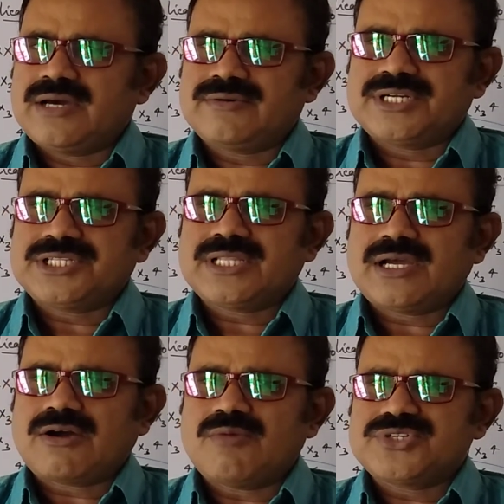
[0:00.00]
written
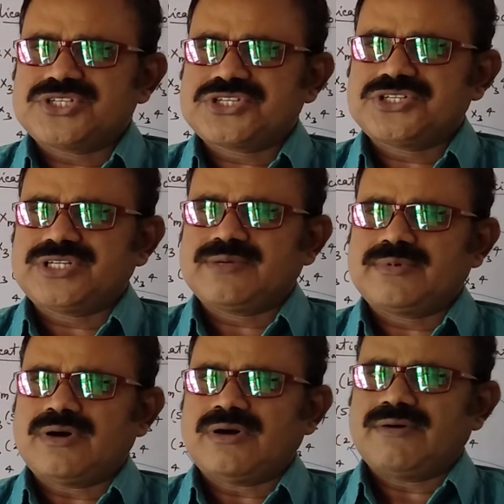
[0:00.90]
the composition
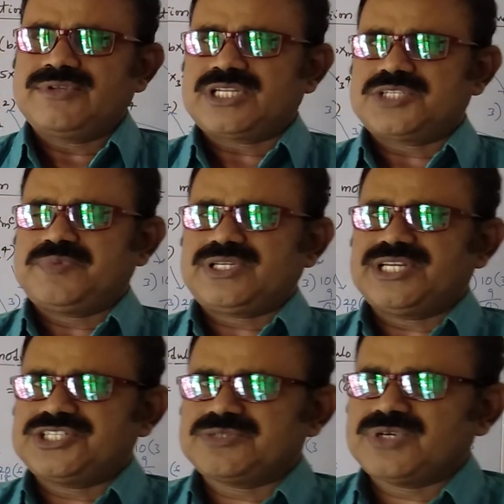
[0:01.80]
table with respect to
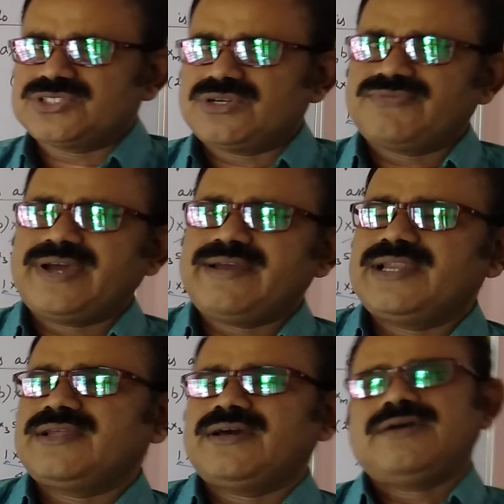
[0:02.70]
addition modulo
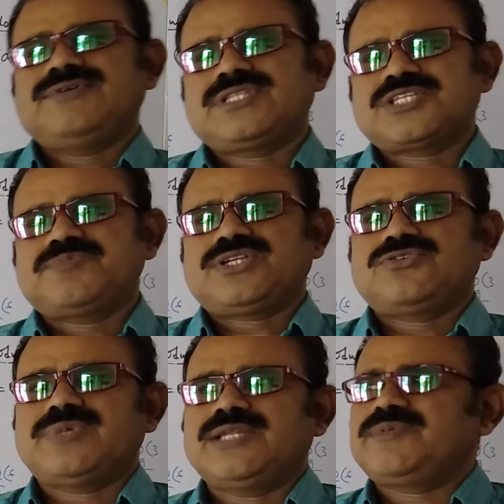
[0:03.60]
5 and with respect
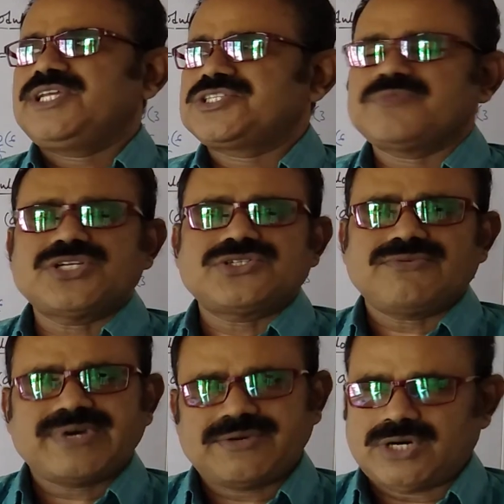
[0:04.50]
to multiplication modulo
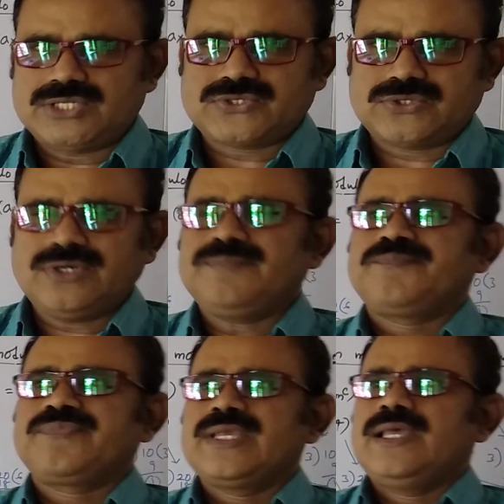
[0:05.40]
5 also,
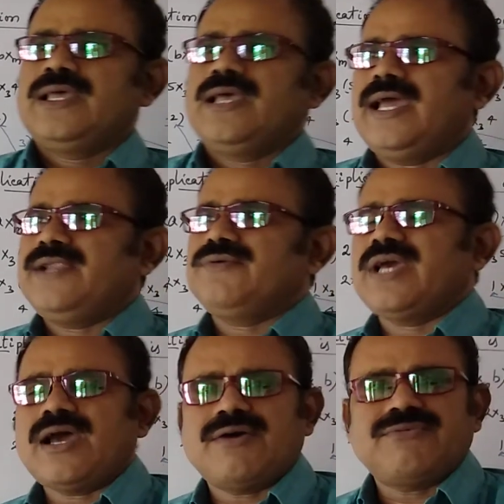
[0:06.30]
and we
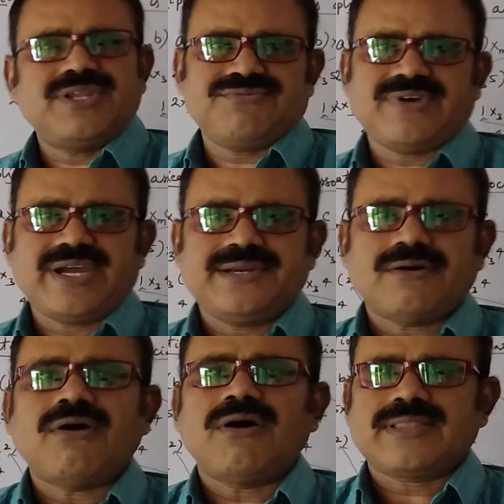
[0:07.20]
have verified
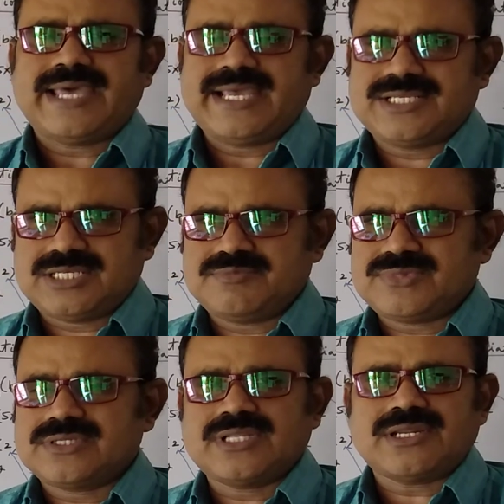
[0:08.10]
all the
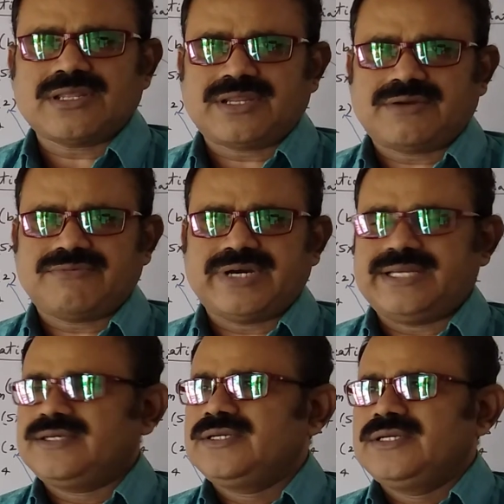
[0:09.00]
axioms that are
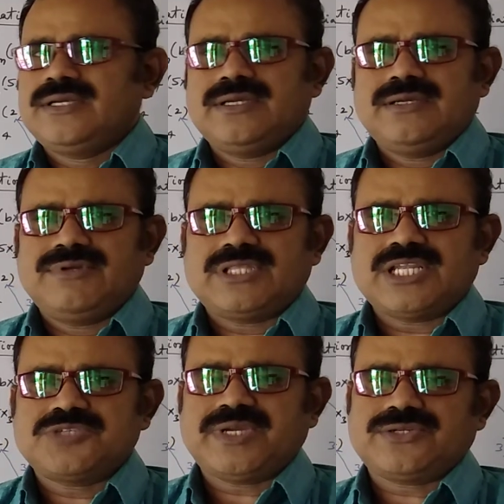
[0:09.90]
required. With
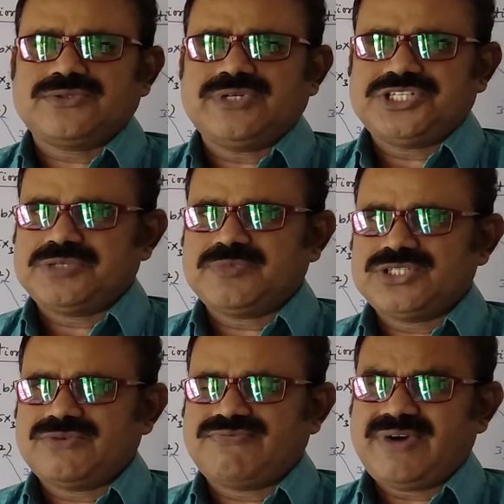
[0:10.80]
respect to addition
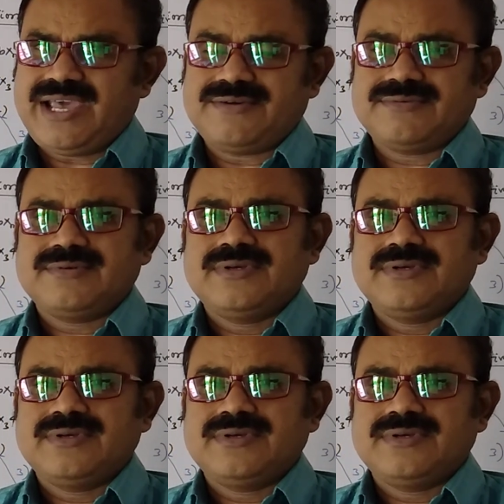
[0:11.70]
modulo 5,